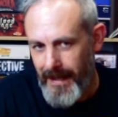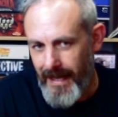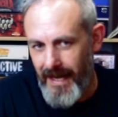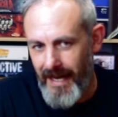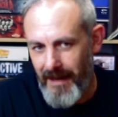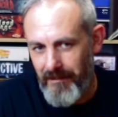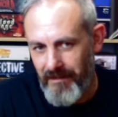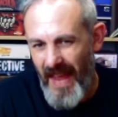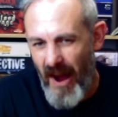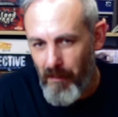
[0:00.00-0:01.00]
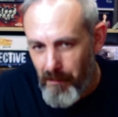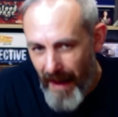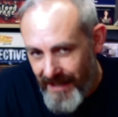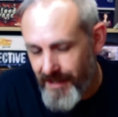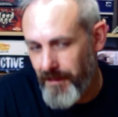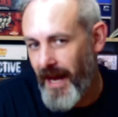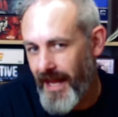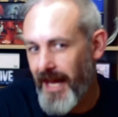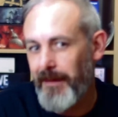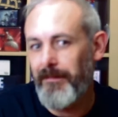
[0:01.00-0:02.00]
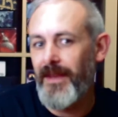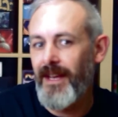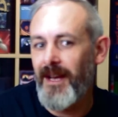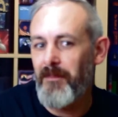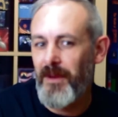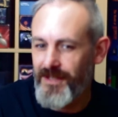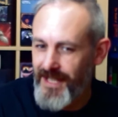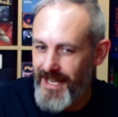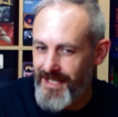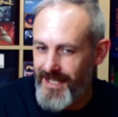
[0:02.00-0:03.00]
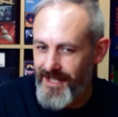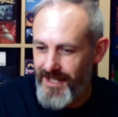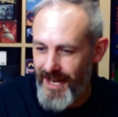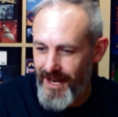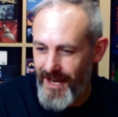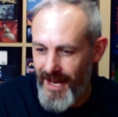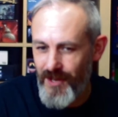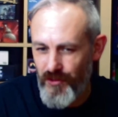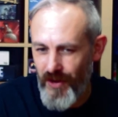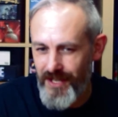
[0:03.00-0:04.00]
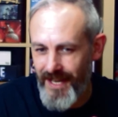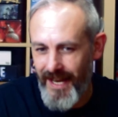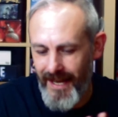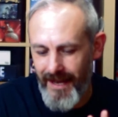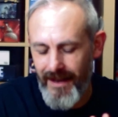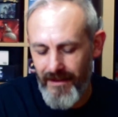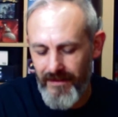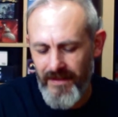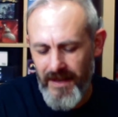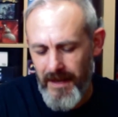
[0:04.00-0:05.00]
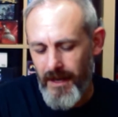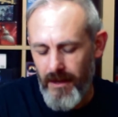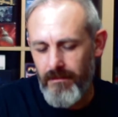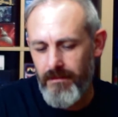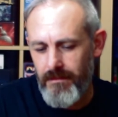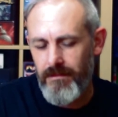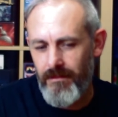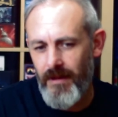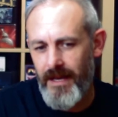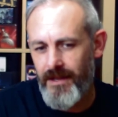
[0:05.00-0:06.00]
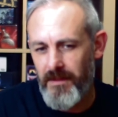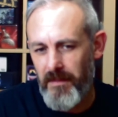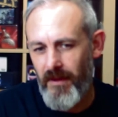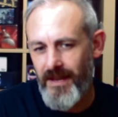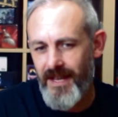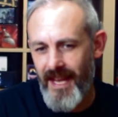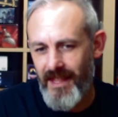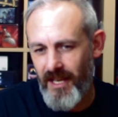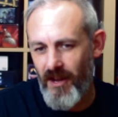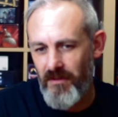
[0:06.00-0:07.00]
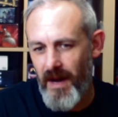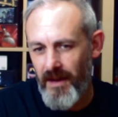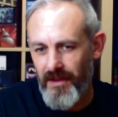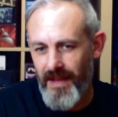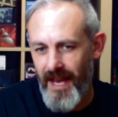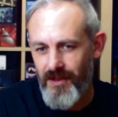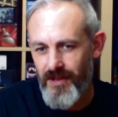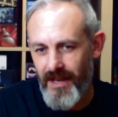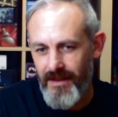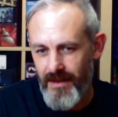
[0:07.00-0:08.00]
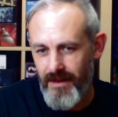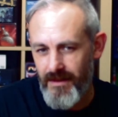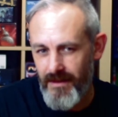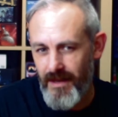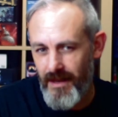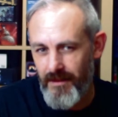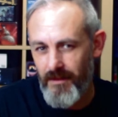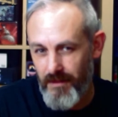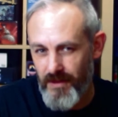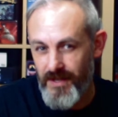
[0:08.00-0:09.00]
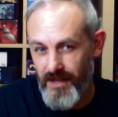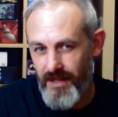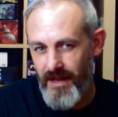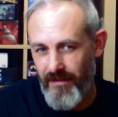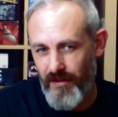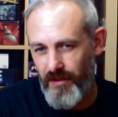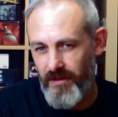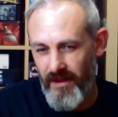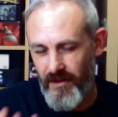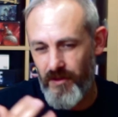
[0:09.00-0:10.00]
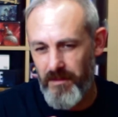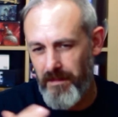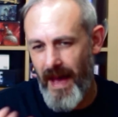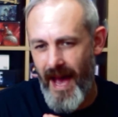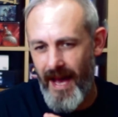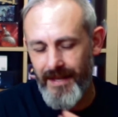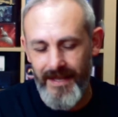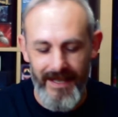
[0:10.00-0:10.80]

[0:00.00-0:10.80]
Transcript: how best to play that. Because there is this interesting of... Ooh, when to hit the go button on that engine, because it's going to have good and bad,